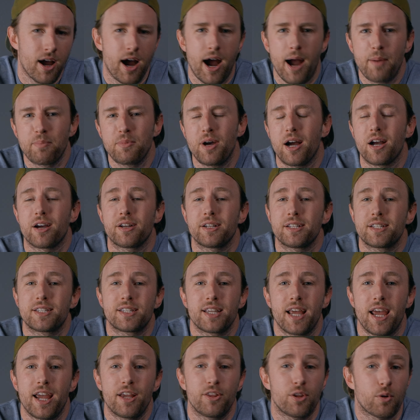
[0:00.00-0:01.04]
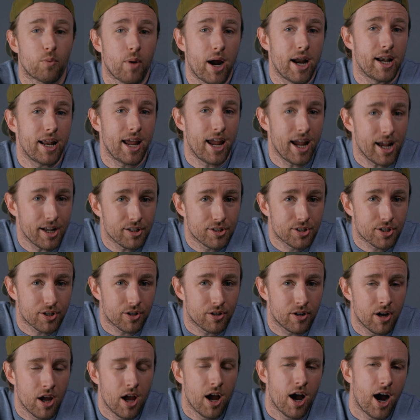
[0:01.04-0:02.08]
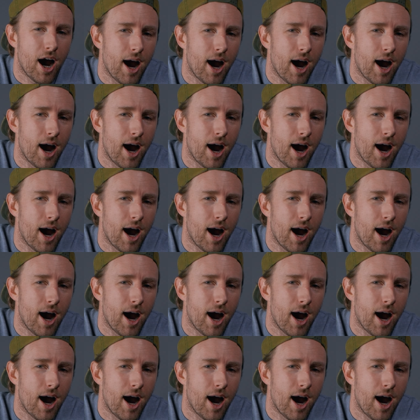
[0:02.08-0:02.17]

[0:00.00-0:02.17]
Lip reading: I'm not gonna say the right answer,